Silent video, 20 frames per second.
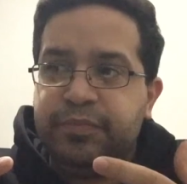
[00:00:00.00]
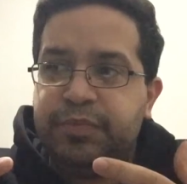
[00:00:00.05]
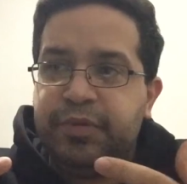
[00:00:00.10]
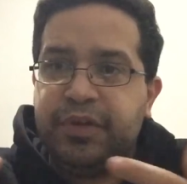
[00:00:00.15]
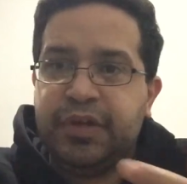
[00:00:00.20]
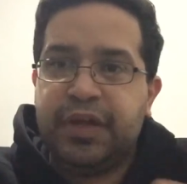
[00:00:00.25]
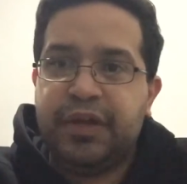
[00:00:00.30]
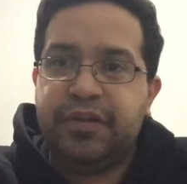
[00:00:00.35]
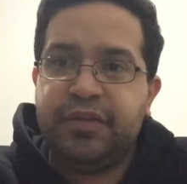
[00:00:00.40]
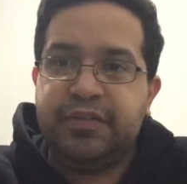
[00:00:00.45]

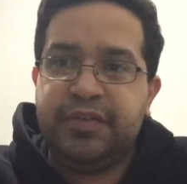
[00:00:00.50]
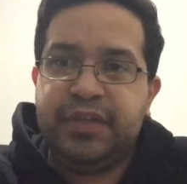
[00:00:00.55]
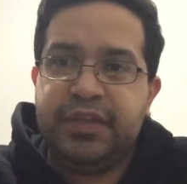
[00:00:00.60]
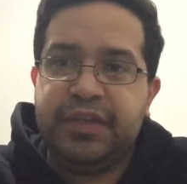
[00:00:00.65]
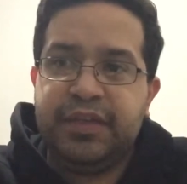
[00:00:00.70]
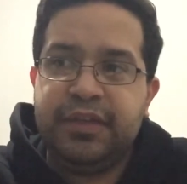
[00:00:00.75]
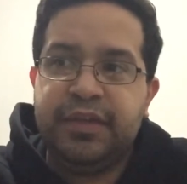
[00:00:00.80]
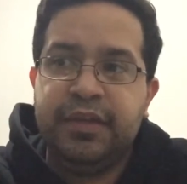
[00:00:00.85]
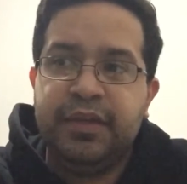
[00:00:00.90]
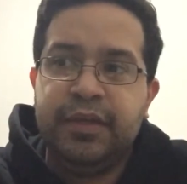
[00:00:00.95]
put out and the
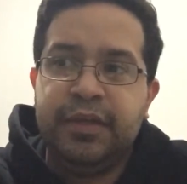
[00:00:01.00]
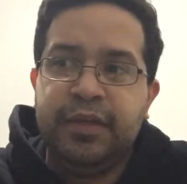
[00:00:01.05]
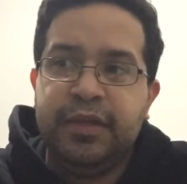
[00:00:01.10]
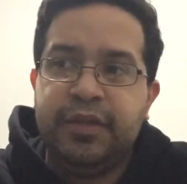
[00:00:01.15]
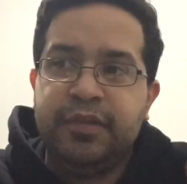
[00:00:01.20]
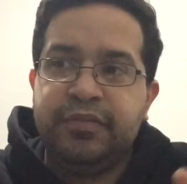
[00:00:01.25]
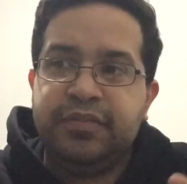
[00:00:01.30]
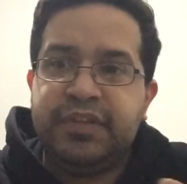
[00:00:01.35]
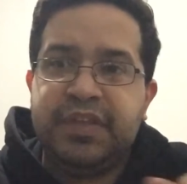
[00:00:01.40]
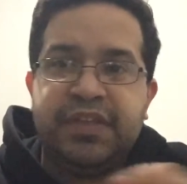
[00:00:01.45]

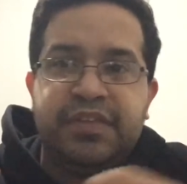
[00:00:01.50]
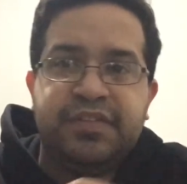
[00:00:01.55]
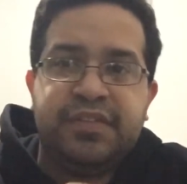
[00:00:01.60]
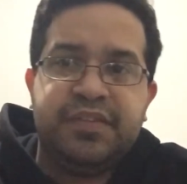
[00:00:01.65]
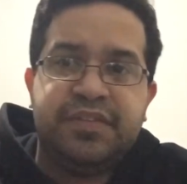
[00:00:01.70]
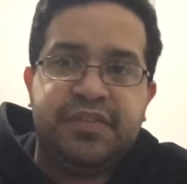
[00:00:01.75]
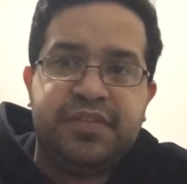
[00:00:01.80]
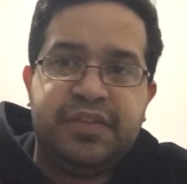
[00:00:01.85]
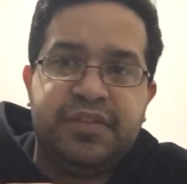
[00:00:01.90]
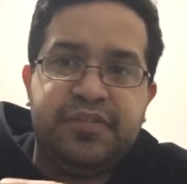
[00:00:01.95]

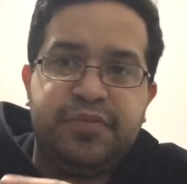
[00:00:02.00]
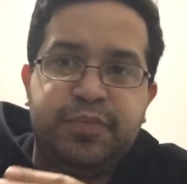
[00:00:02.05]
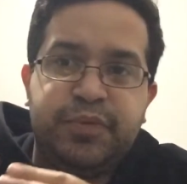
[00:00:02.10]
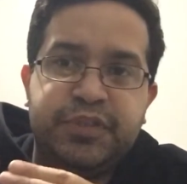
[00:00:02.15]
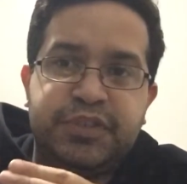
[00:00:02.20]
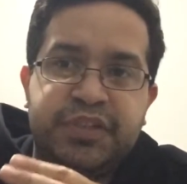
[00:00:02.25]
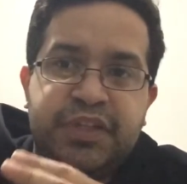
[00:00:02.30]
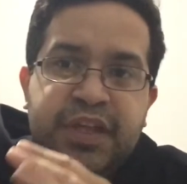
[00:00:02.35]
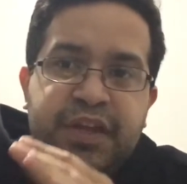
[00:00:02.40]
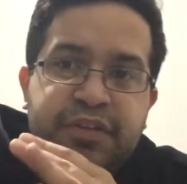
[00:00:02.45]
distances
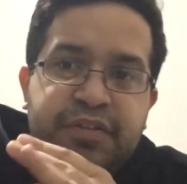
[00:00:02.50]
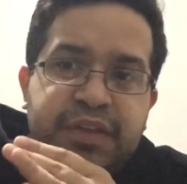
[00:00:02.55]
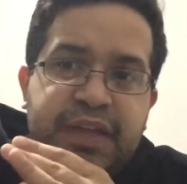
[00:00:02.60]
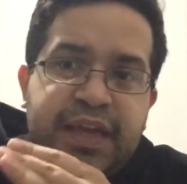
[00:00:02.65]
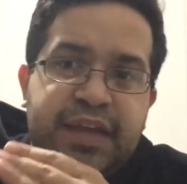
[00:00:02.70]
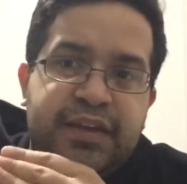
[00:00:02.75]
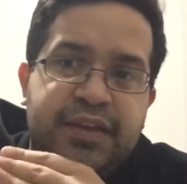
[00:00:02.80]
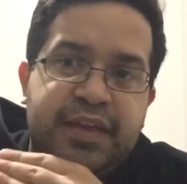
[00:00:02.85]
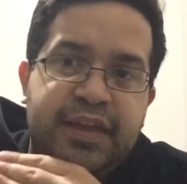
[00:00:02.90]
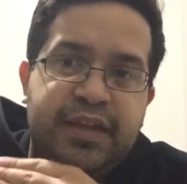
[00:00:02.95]
which their
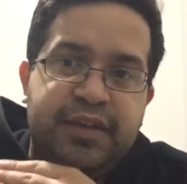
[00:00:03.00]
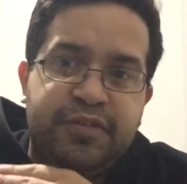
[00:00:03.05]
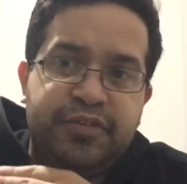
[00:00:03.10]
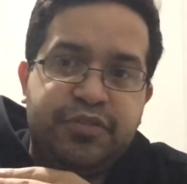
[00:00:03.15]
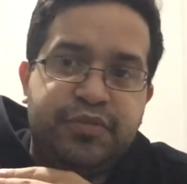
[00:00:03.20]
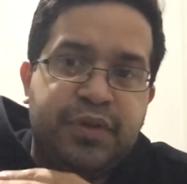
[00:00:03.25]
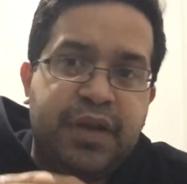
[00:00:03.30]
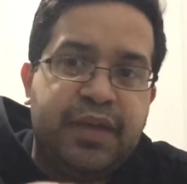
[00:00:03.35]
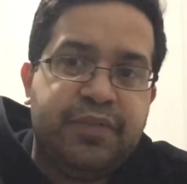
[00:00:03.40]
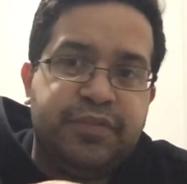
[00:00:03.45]
light can
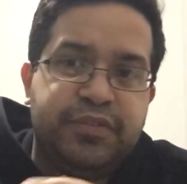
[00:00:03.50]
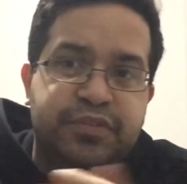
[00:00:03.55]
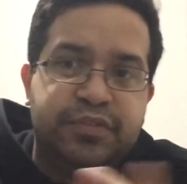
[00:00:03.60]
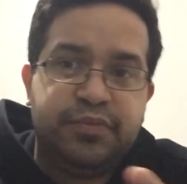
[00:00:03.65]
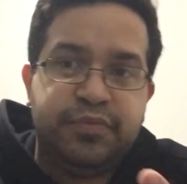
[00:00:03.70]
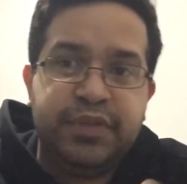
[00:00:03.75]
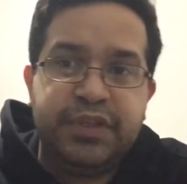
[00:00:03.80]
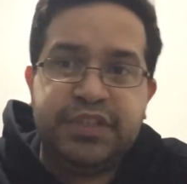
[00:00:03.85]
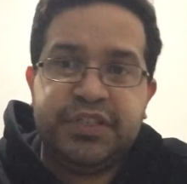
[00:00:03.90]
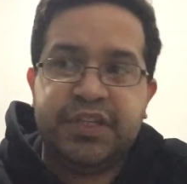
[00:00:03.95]
travel to
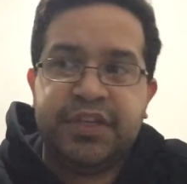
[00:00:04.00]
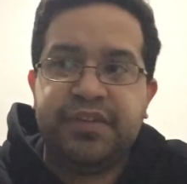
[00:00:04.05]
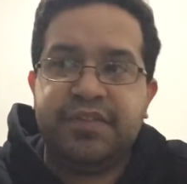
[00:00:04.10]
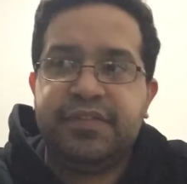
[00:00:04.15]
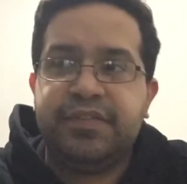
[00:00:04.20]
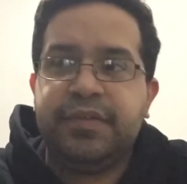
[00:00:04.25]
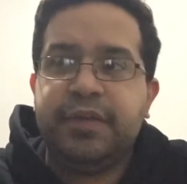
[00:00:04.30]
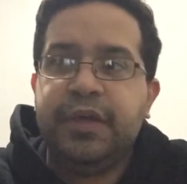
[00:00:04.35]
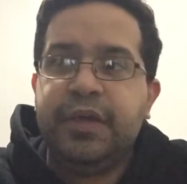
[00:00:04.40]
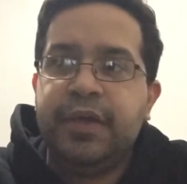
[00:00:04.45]
reach
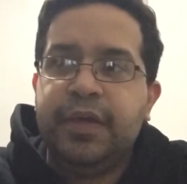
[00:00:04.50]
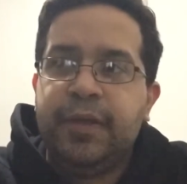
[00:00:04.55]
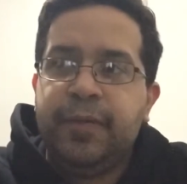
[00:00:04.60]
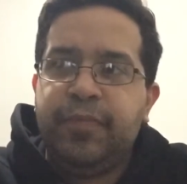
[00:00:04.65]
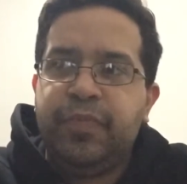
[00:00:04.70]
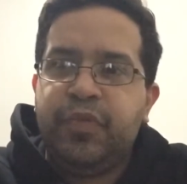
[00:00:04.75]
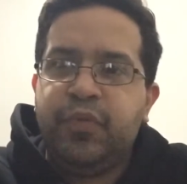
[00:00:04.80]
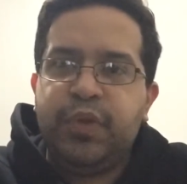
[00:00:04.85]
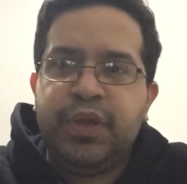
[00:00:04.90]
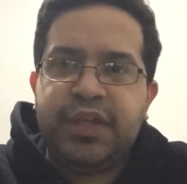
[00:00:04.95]
us,
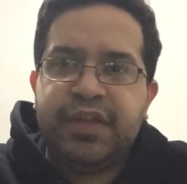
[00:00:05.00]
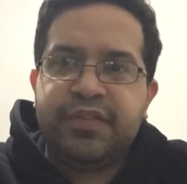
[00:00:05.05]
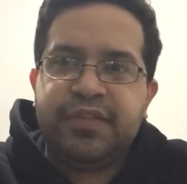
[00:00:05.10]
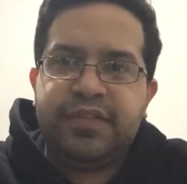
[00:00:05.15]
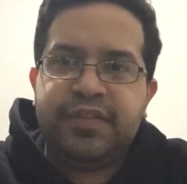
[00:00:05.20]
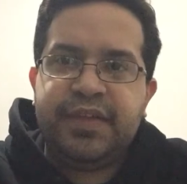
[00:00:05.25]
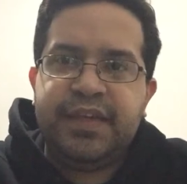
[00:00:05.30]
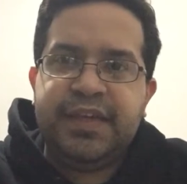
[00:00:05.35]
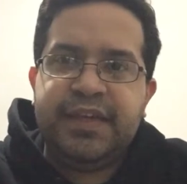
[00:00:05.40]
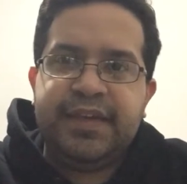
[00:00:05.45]
we can
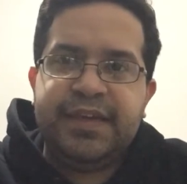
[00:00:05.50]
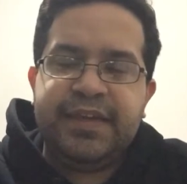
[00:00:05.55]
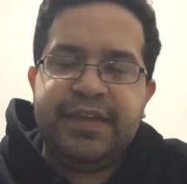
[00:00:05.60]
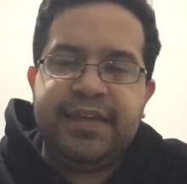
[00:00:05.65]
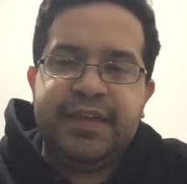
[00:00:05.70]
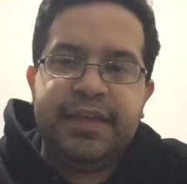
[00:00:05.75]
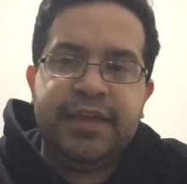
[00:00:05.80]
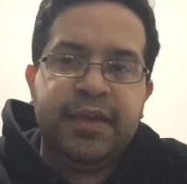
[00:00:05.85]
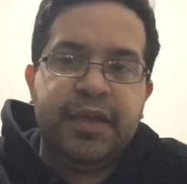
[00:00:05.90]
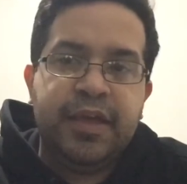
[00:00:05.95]
see
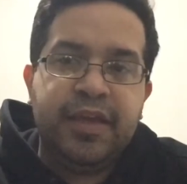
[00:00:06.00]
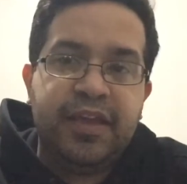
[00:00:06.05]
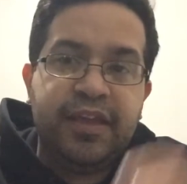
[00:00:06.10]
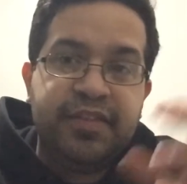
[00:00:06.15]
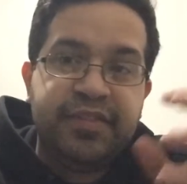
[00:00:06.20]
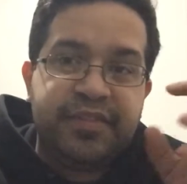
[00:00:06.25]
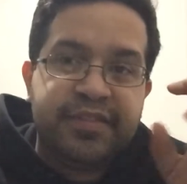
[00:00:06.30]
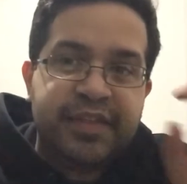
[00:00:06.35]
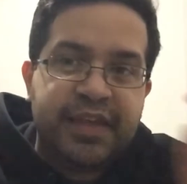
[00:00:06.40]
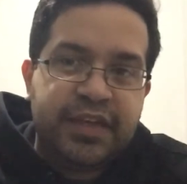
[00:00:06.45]

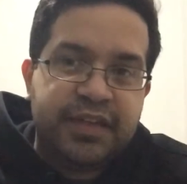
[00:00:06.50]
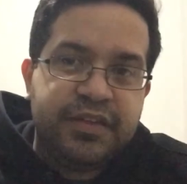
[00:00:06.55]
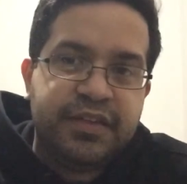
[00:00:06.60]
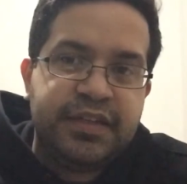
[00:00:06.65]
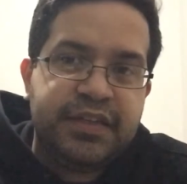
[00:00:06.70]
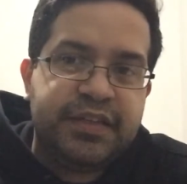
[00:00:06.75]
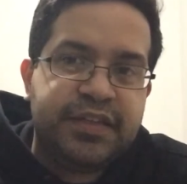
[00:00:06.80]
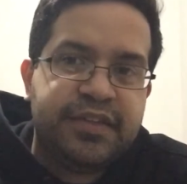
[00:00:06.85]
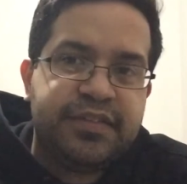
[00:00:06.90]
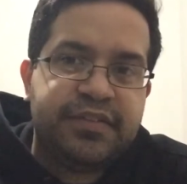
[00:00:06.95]

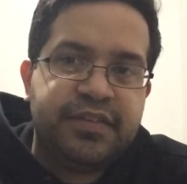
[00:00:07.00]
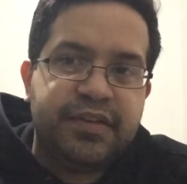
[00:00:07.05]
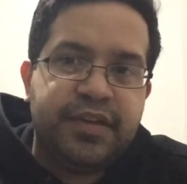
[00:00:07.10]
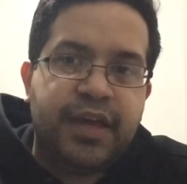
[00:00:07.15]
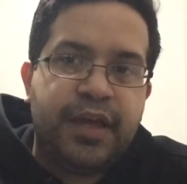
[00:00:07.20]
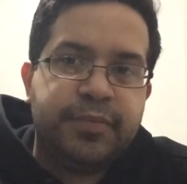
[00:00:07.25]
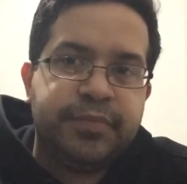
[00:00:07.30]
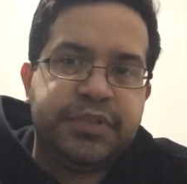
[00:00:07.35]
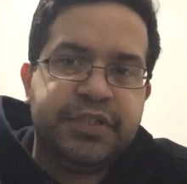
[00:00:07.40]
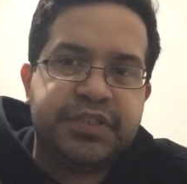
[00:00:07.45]
insanely distant
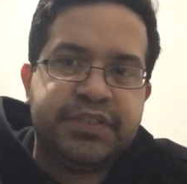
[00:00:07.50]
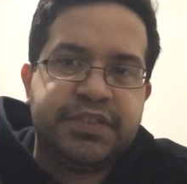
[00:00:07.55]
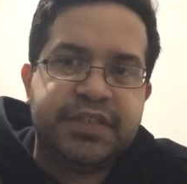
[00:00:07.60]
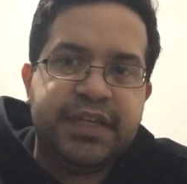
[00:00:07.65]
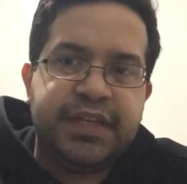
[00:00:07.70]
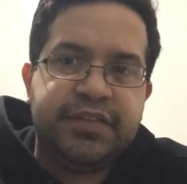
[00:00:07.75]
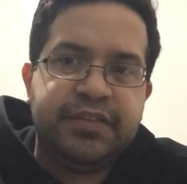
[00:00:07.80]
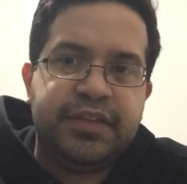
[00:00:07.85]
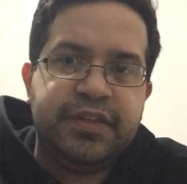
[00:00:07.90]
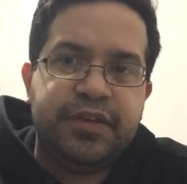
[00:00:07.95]
objects
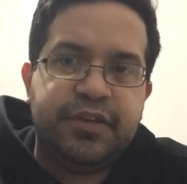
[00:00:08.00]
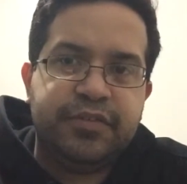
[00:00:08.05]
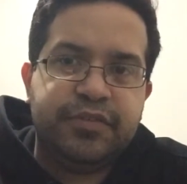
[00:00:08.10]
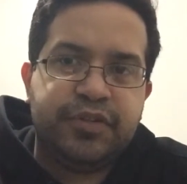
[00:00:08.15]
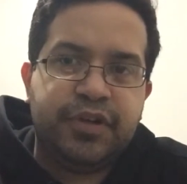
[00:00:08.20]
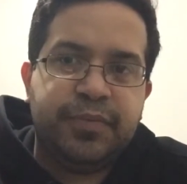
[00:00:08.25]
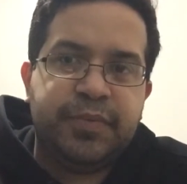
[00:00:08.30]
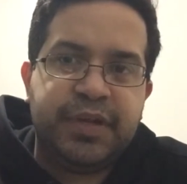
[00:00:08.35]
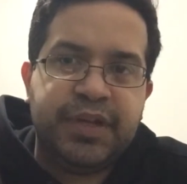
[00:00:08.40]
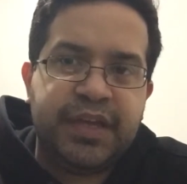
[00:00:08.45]
like the
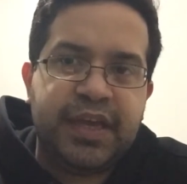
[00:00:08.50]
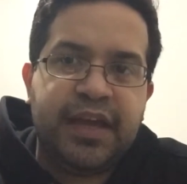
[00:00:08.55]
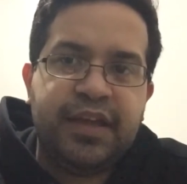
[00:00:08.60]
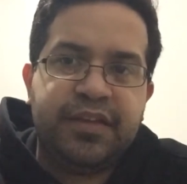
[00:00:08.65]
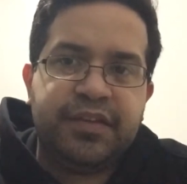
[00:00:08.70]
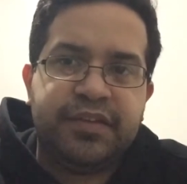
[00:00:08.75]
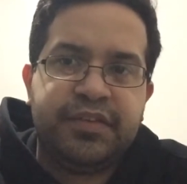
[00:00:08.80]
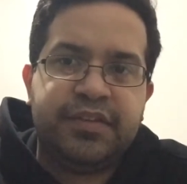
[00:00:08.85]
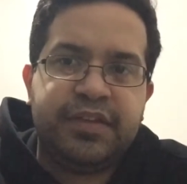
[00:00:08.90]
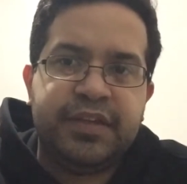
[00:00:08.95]
Andromeda
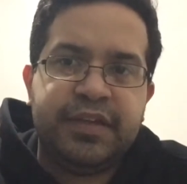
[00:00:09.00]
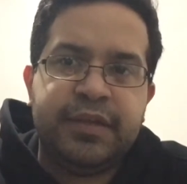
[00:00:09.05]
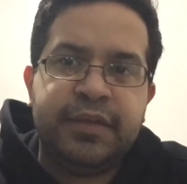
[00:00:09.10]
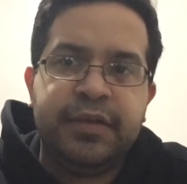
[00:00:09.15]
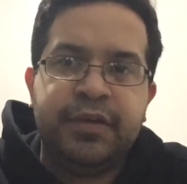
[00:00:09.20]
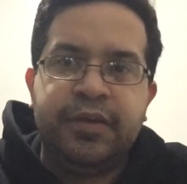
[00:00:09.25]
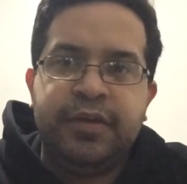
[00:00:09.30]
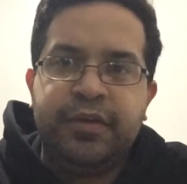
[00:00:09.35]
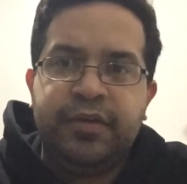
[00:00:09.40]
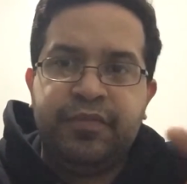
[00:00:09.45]
Galaxy
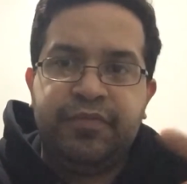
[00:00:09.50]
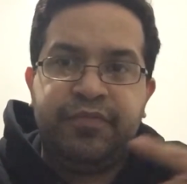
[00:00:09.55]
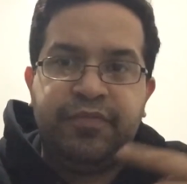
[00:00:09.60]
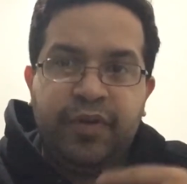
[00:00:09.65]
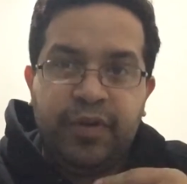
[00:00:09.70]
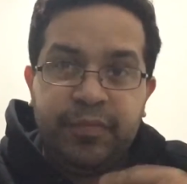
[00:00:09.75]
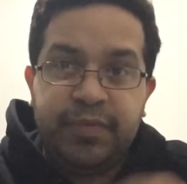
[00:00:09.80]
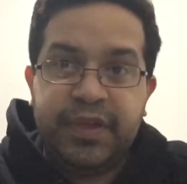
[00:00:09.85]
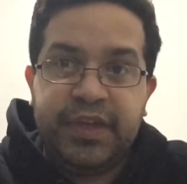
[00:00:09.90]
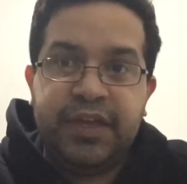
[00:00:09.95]

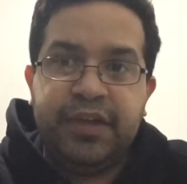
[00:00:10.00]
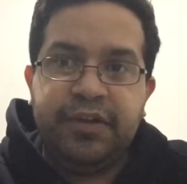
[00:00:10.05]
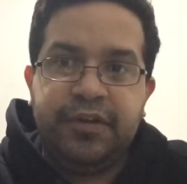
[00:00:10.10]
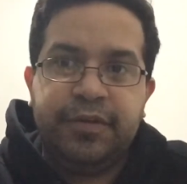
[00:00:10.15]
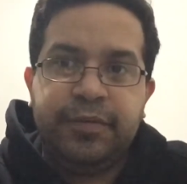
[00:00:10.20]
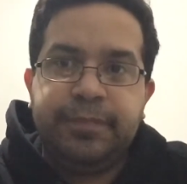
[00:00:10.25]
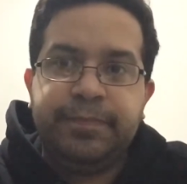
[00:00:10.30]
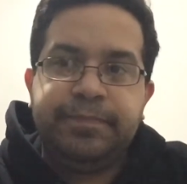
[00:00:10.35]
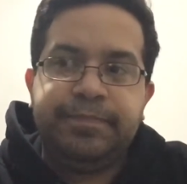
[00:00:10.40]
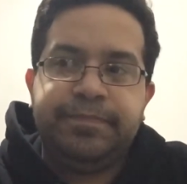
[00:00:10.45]
from here.